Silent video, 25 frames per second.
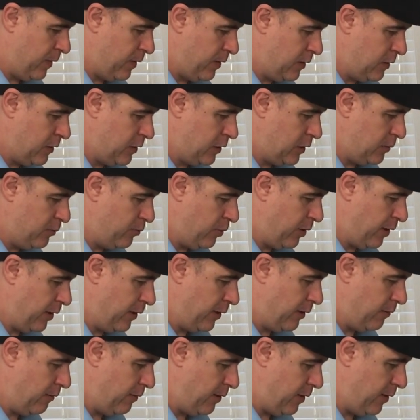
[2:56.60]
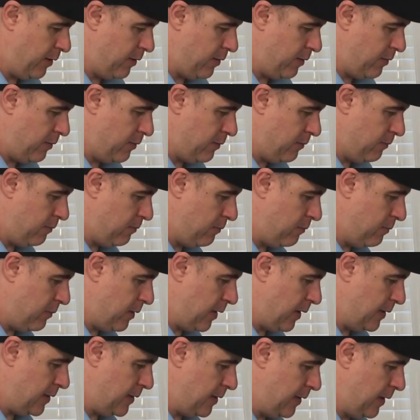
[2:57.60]
spread it around,
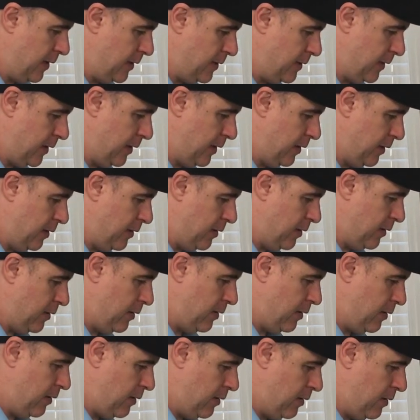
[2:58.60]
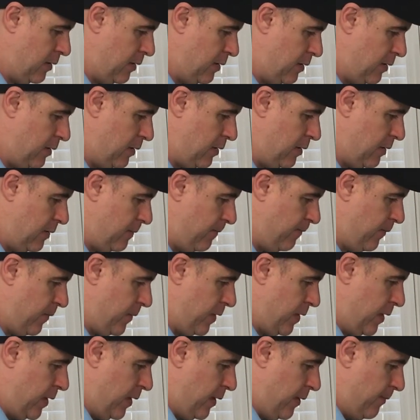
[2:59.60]
nice and easy.
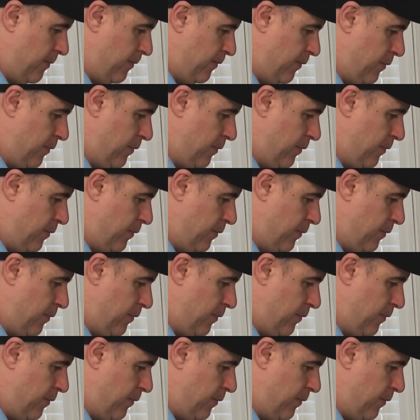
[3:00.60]
All right.